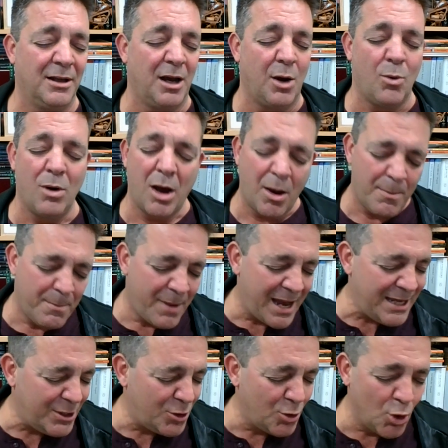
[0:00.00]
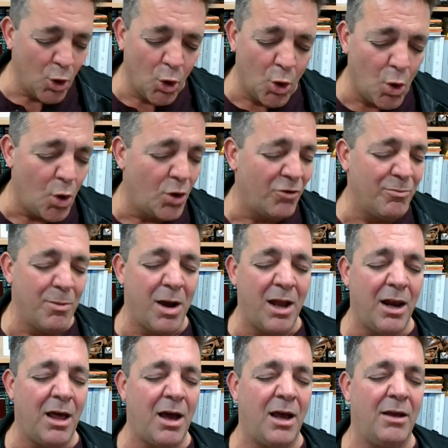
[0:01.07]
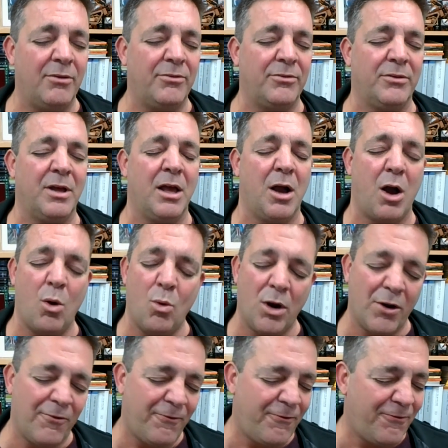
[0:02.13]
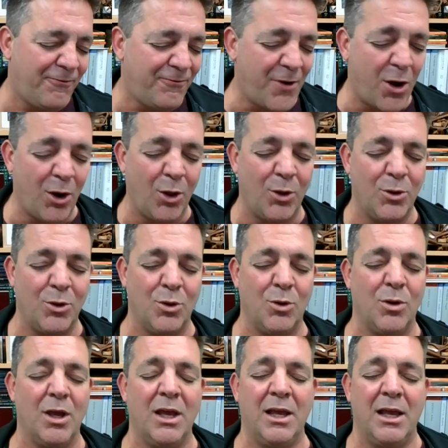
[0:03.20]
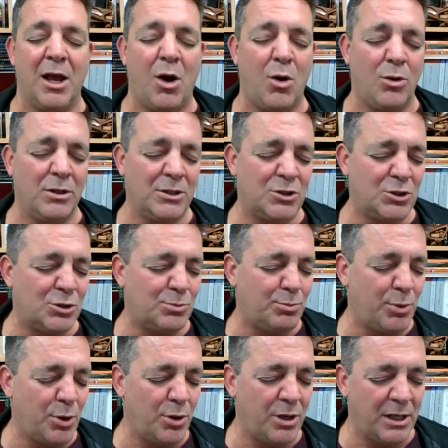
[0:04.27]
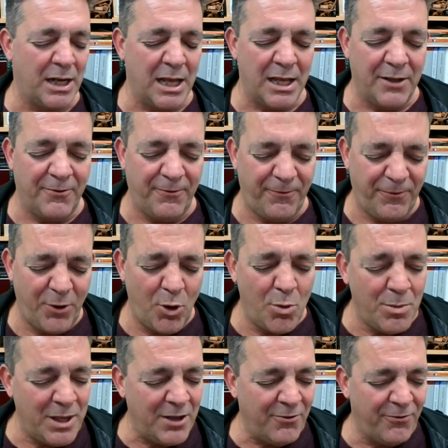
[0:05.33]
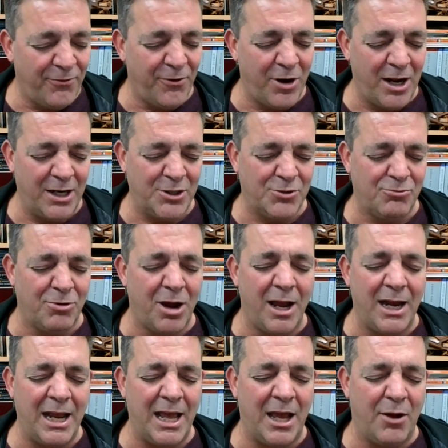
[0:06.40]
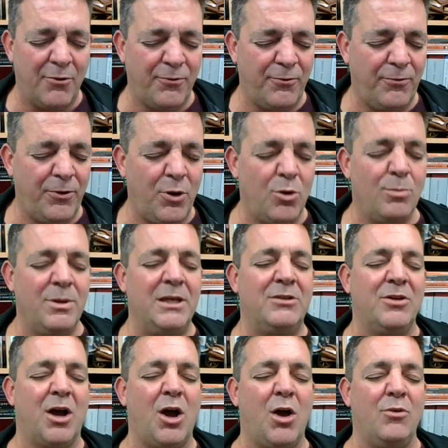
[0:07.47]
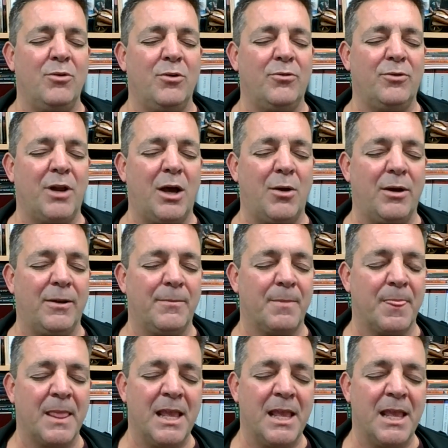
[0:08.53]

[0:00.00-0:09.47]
I make you Lord of my life. I want to follow you. Holy Spirit, fill me afresh right now. Fill me to overflowing.